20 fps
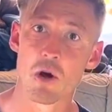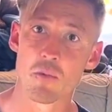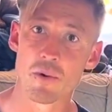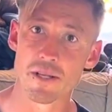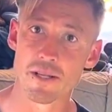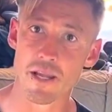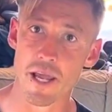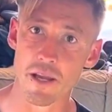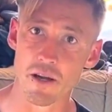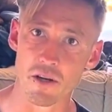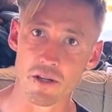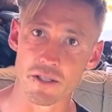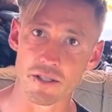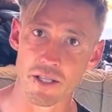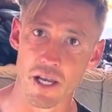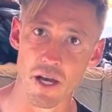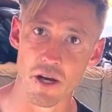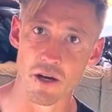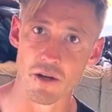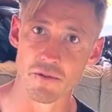We take
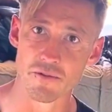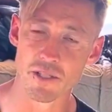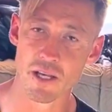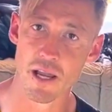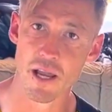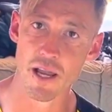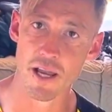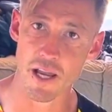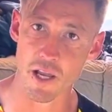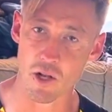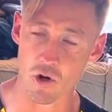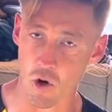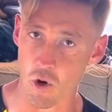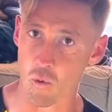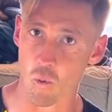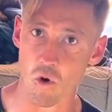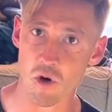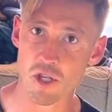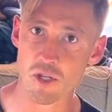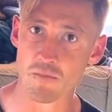ourselves in our
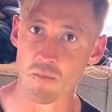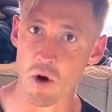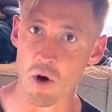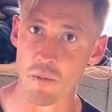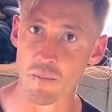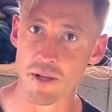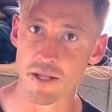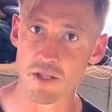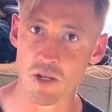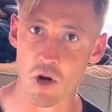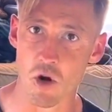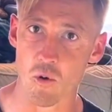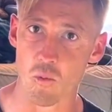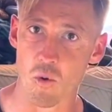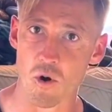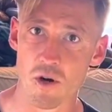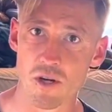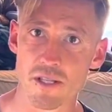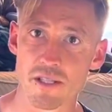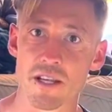worst moments and our
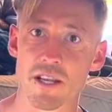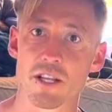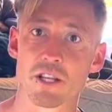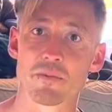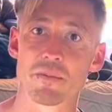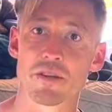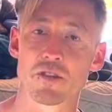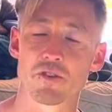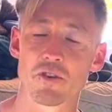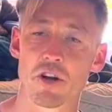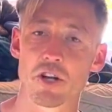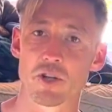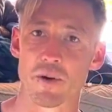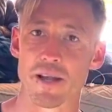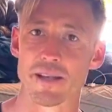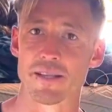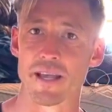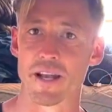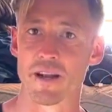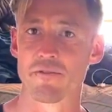worst sins, we start to
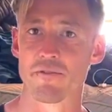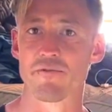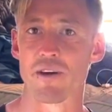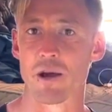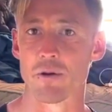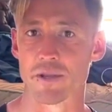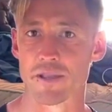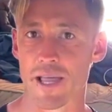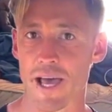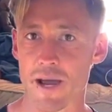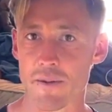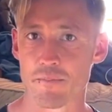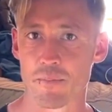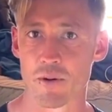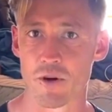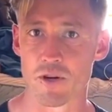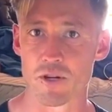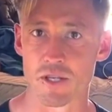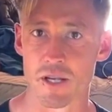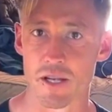identify with that
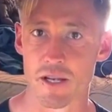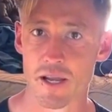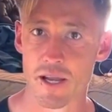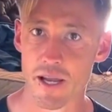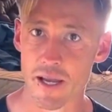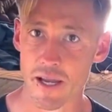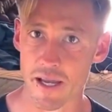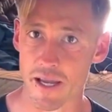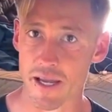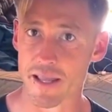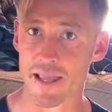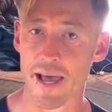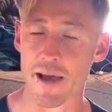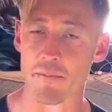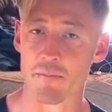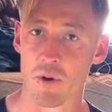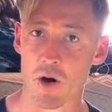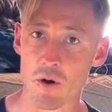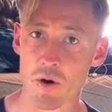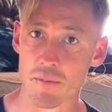person in that
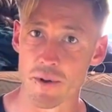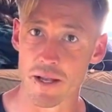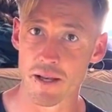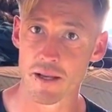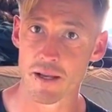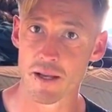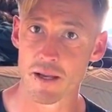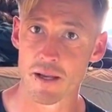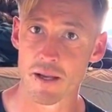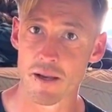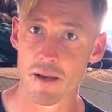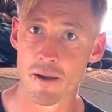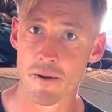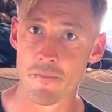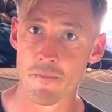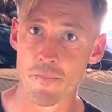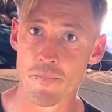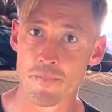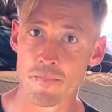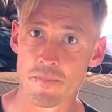moment,
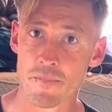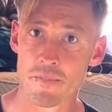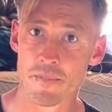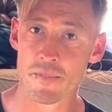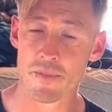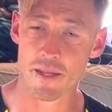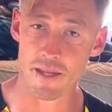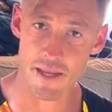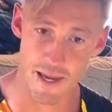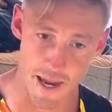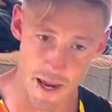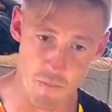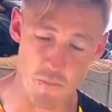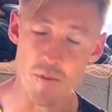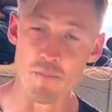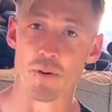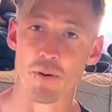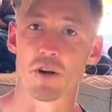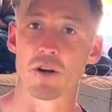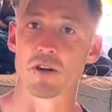and we
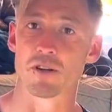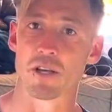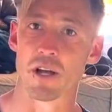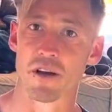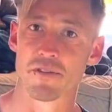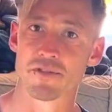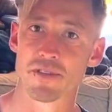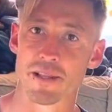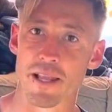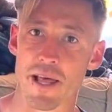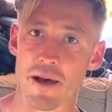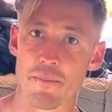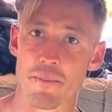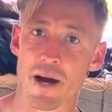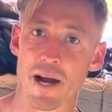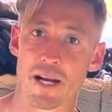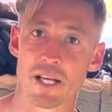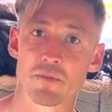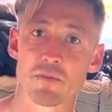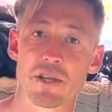put ourselves in that
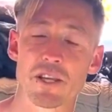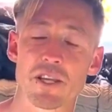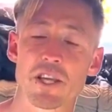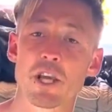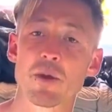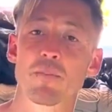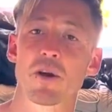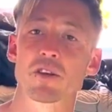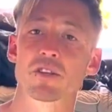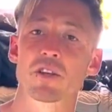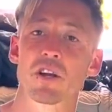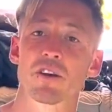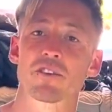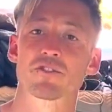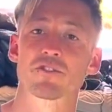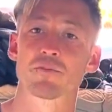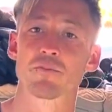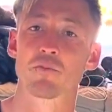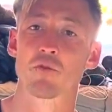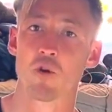box, and we keep ourselves
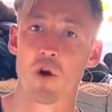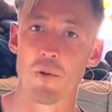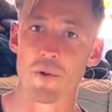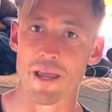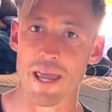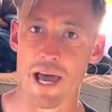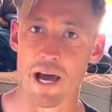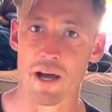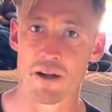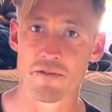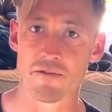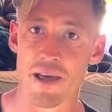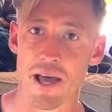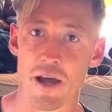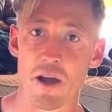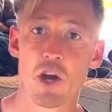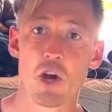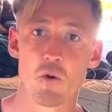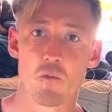from growing out of that.